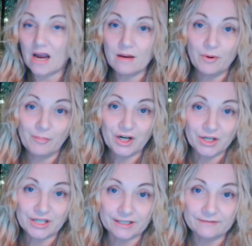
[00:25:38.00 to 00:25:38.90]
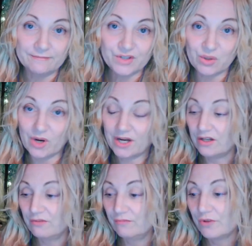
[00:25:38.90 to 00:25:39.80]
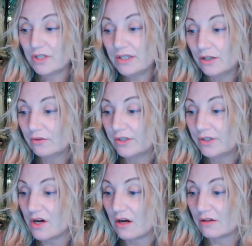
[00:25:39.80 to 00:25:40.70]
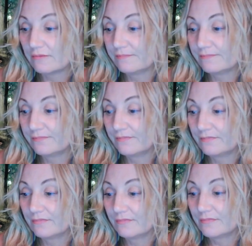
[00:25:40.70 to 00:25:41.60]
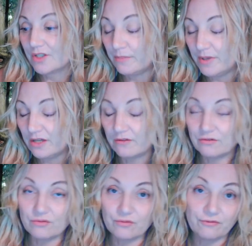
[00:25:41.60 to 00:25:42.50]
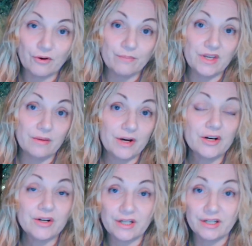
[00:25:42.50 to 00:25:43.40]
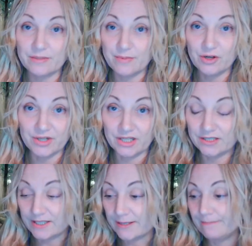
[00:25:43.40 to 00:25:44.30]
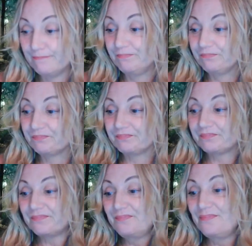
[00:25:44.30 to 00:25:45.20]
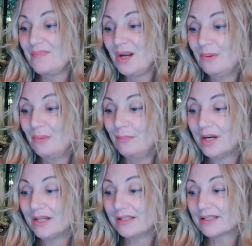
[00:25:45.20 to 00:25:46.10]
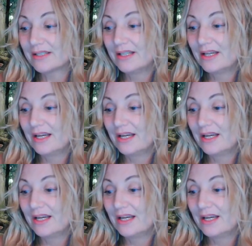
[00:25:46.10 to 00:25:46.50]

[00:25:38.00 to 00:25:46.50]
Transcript: I'm American, so I can really only speak from the American experience, but